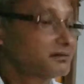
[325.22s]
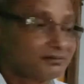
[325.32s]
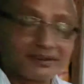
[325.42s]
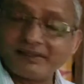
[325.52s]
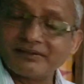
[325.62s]

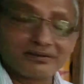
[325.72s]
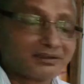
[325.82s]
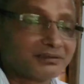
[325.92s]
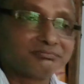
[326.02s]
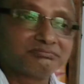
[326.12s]
Like
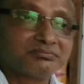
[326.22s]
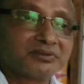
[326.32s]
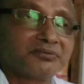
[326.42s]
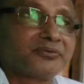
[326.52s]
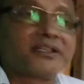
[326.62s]

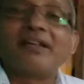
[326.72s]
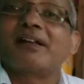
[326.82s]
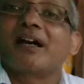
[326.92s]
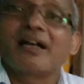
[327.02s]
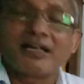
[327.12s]

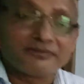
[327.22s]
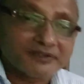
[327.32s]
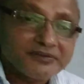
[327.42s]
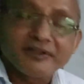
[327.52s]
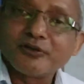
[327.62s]
there, I
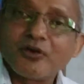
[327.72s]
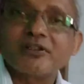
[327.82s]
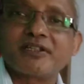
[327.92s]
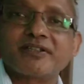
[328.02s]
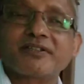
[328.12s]
have even
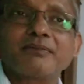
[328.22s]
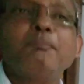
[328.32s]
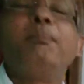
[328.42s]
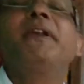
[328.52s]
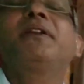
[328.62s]
noticed
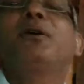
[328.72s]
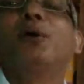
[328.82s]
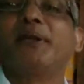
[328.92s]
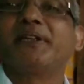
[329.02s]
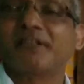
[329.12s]

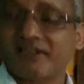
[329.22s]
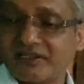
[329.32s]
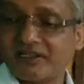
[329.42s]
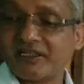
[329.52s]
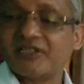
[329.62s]
bingo
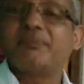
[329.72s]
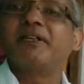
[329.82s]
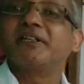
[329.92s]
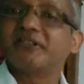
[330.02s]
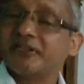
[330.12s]
English is
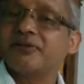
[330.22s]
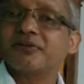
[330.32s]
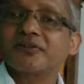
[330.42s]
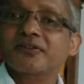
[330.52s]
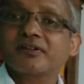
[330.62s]
being
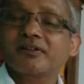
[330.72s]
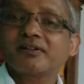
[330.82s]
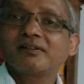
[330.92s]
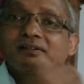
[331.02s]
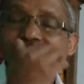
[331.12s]
used.
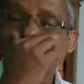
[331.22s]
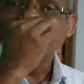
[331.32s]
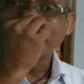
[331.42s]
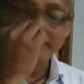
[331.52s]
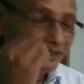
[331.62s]

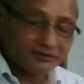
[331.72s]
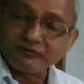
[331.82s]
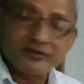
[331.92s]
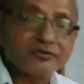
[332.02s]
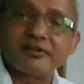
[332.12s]

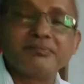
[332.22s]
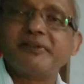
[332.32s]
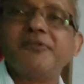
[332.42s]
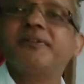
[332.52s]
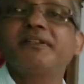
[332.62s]
That we shouldn't
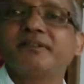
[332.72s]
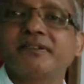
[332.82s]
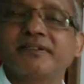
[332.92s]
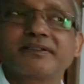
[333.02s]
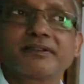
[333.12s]
be doing
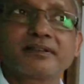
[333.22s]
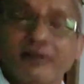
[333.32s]
this.